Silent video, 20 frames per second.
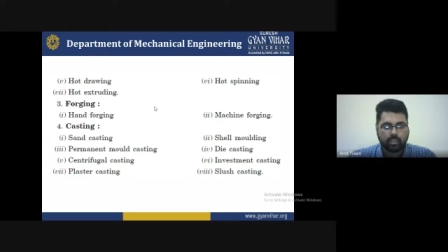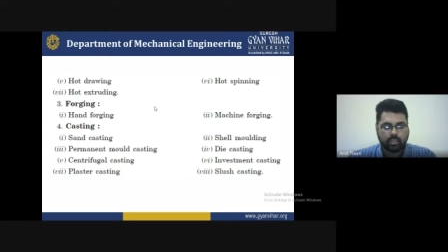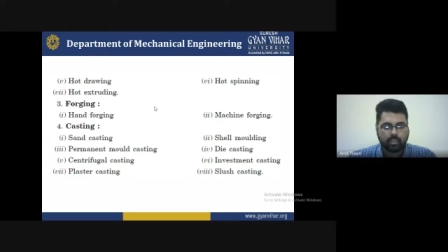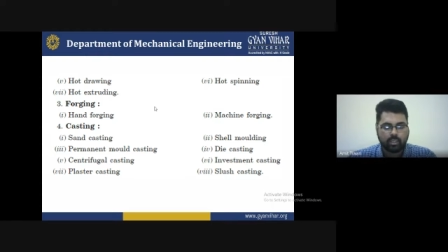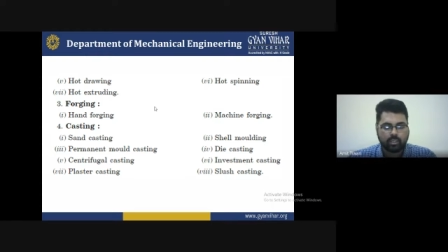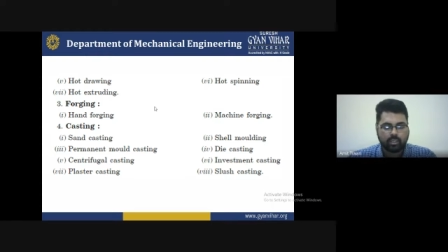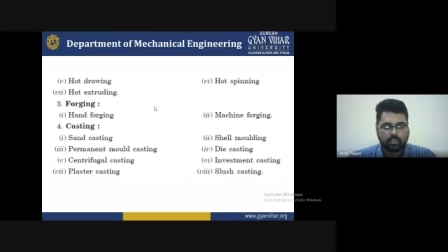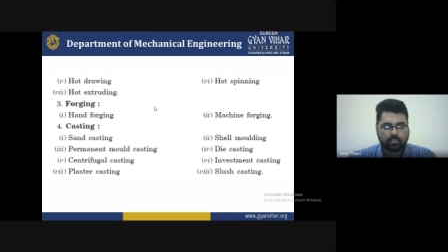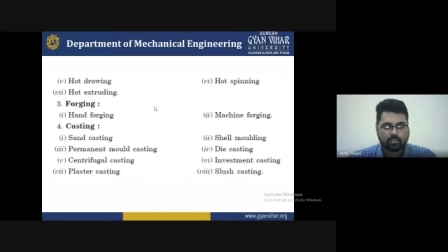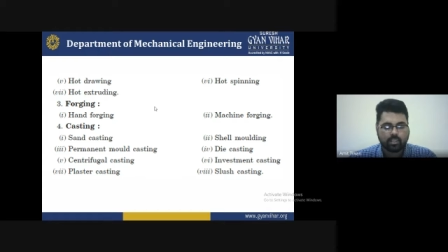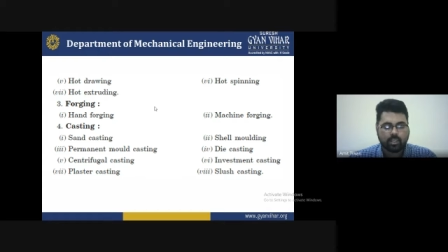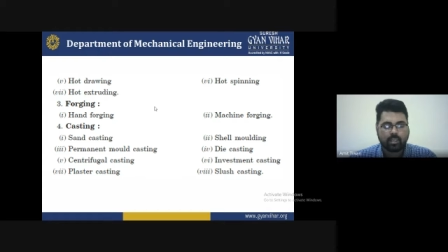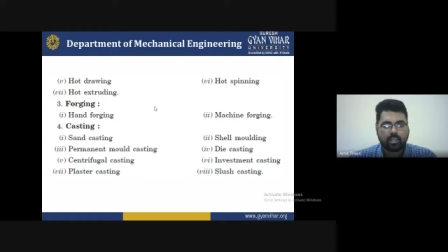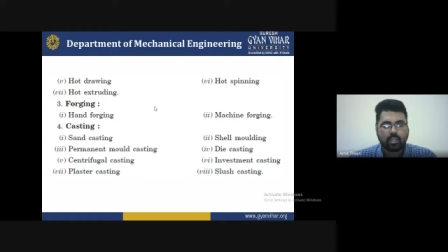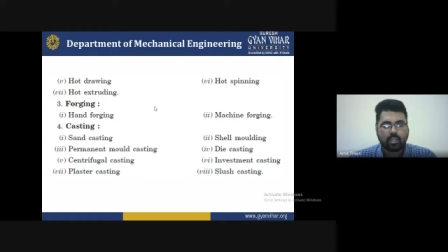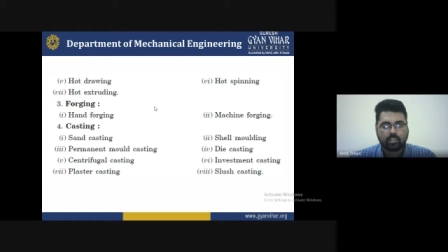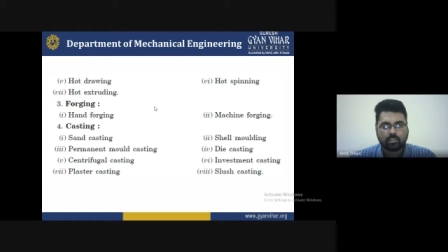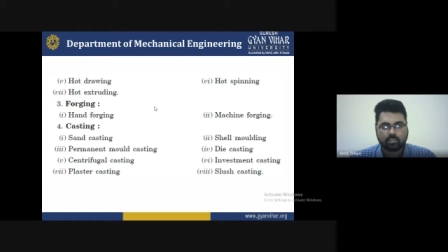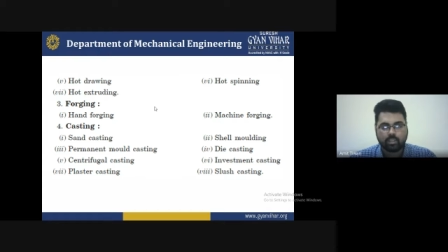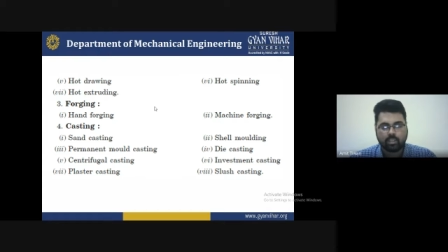and there is star
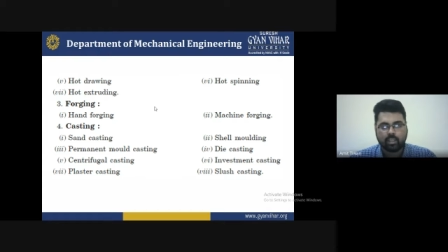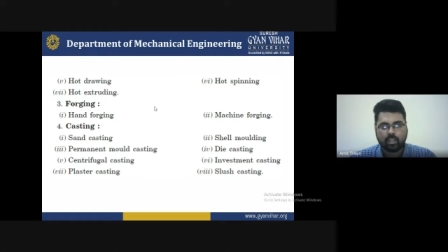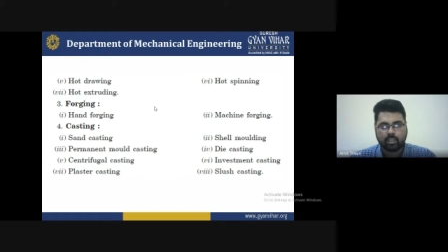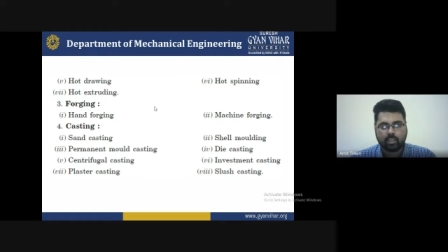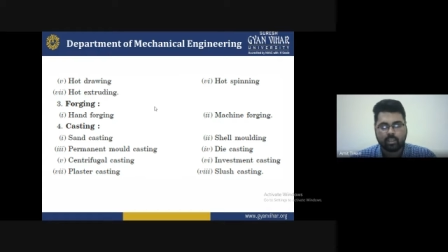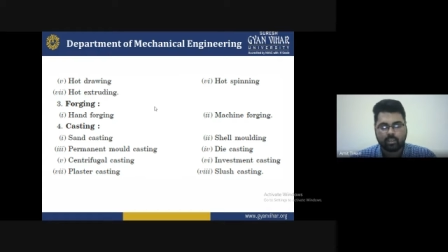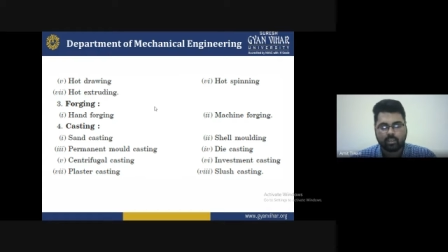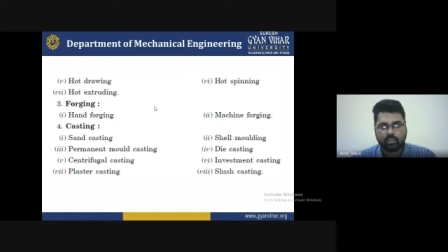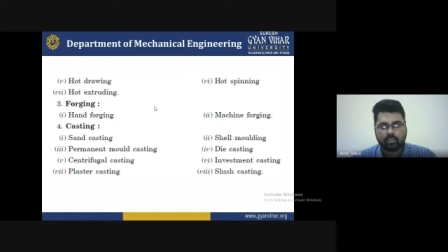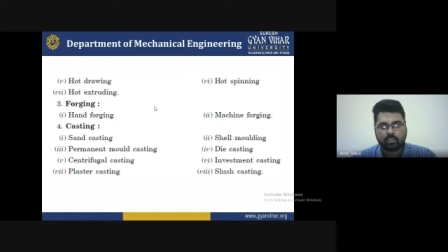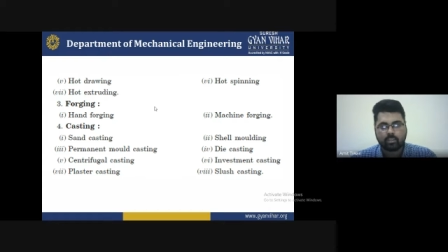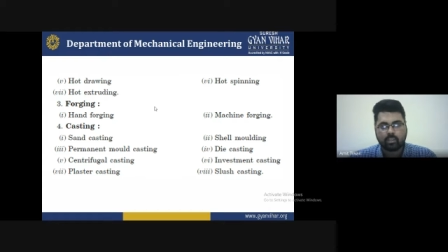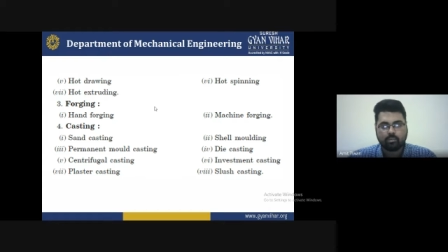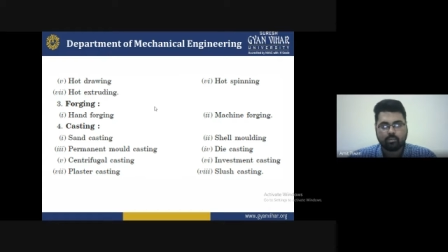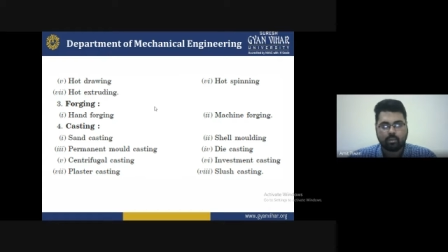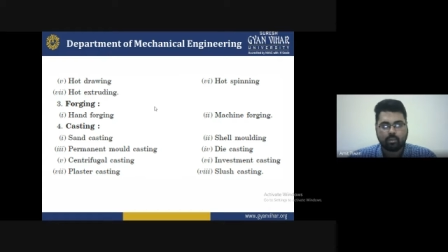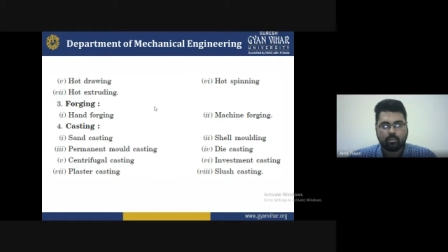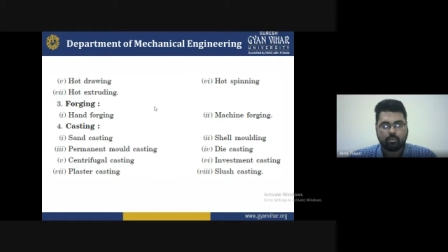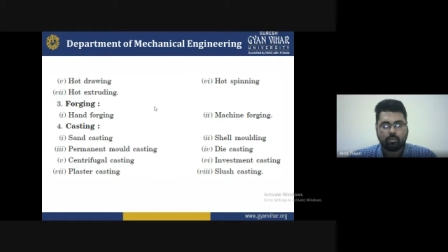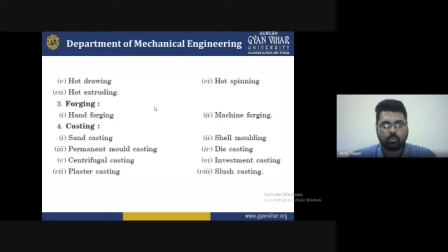casting techniques are
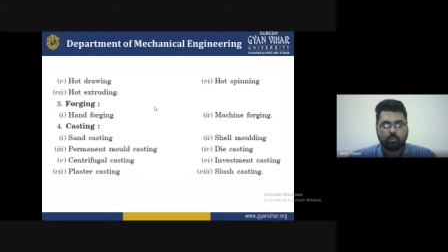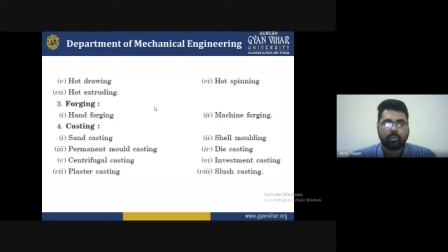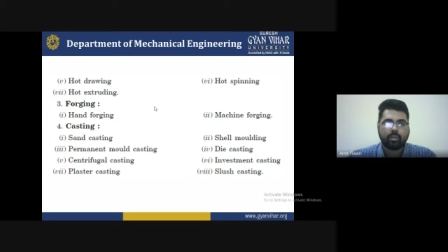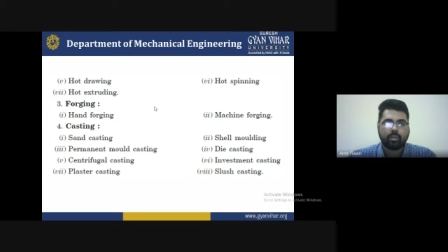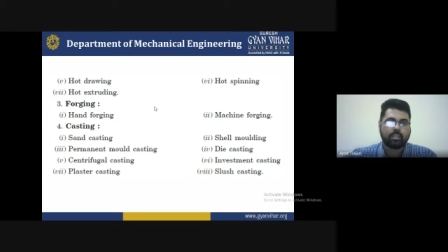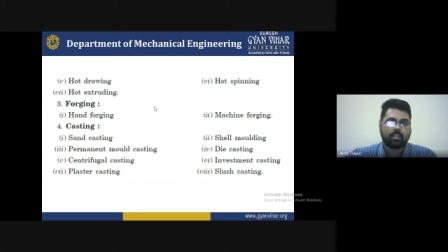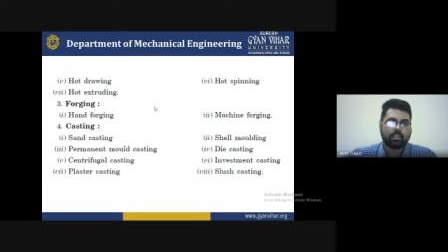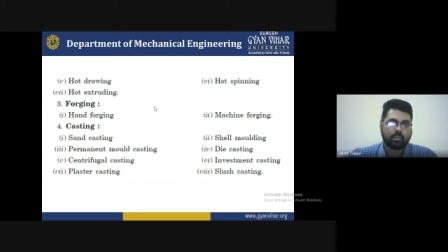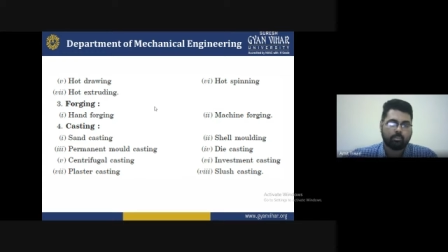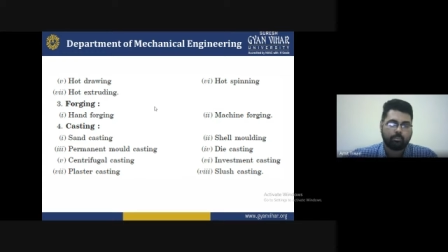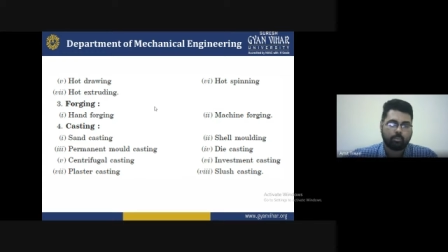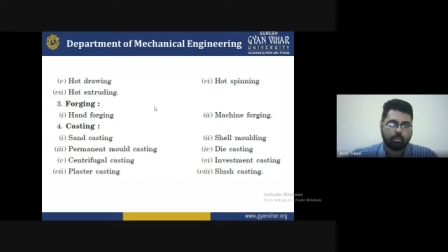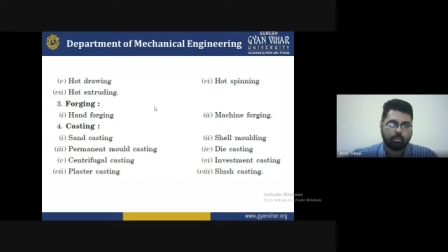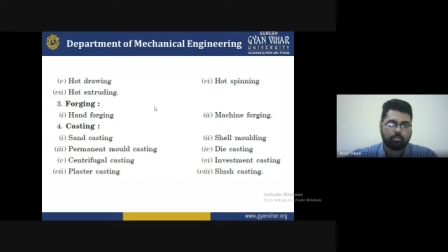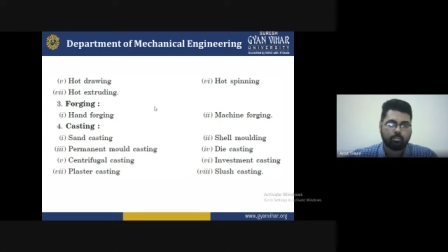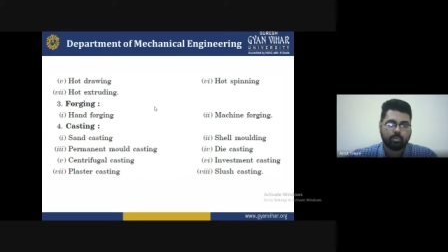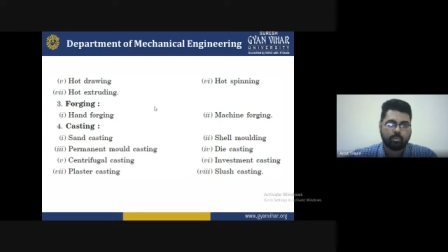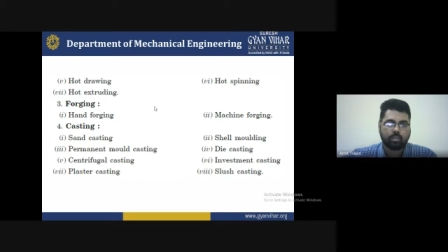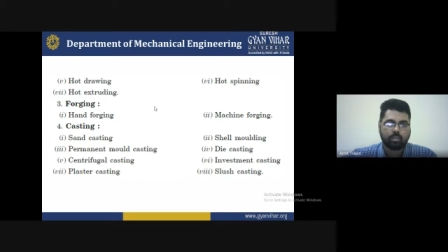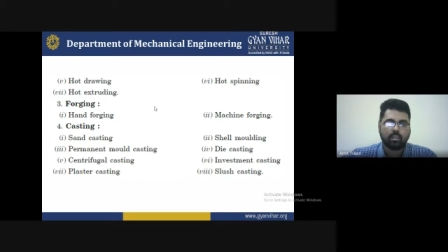available for making the composite
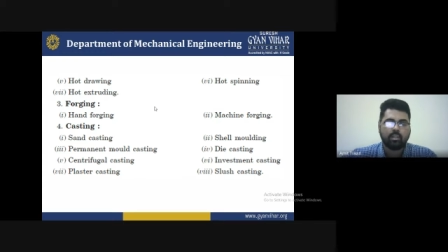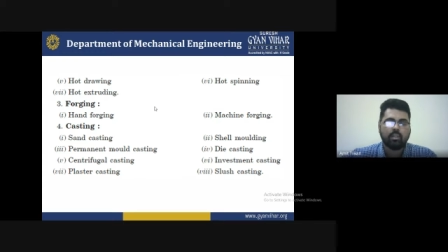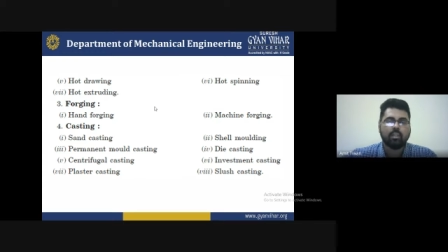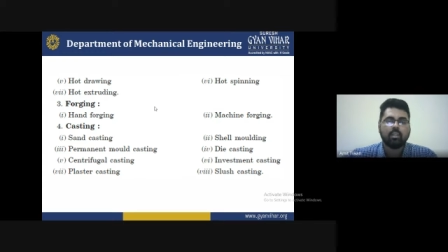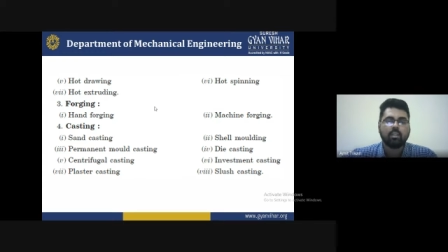material.